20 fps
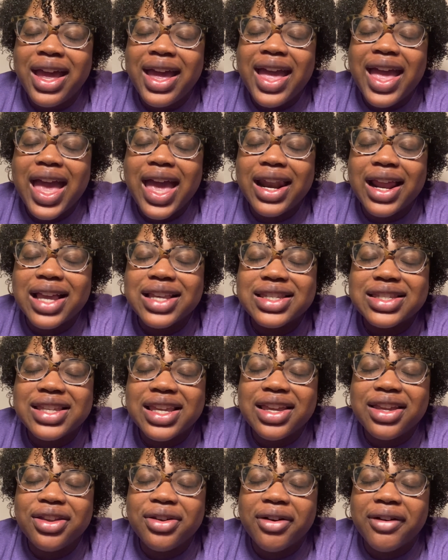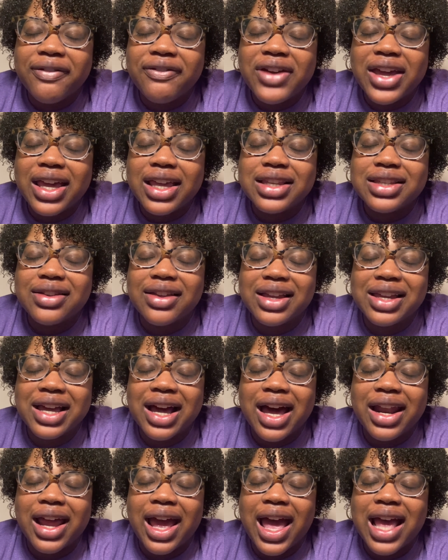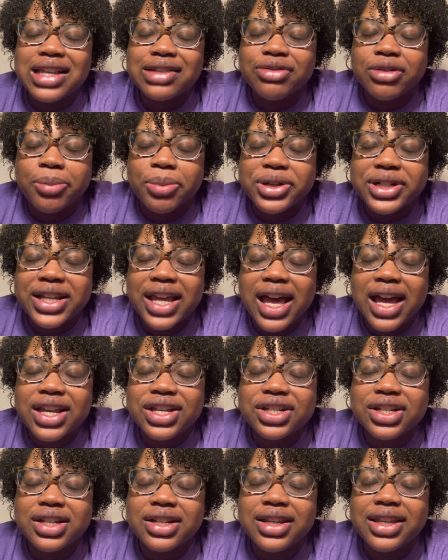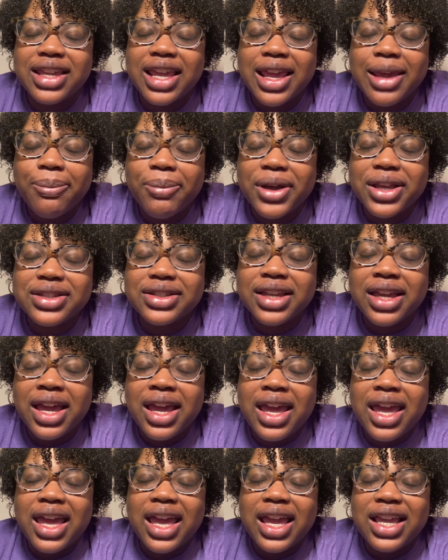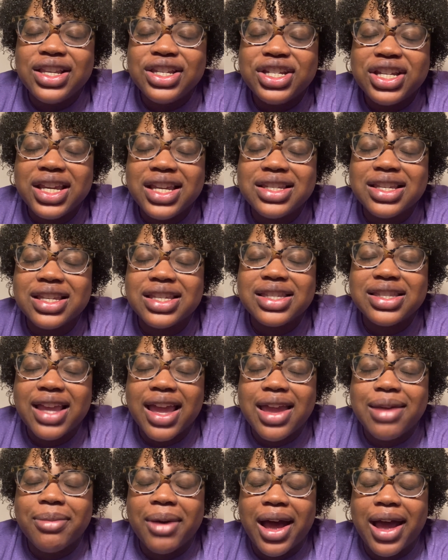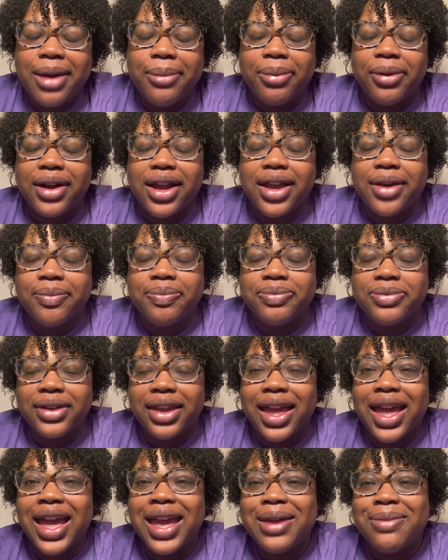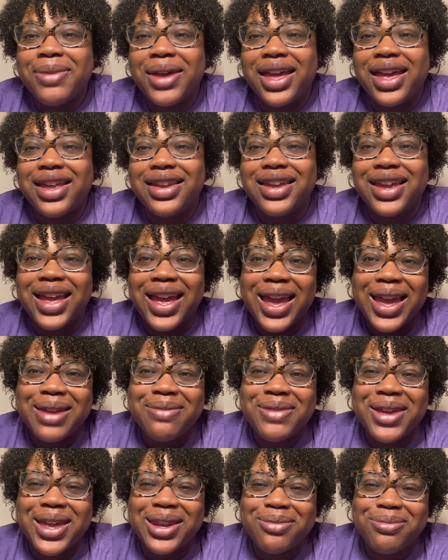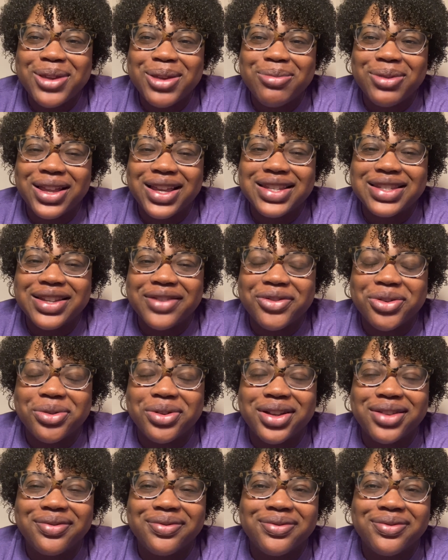and I seek your face. God, I ask for protection. Keep us. In Jesus' name, I pray. Amen, amen, and be blessed, everyone.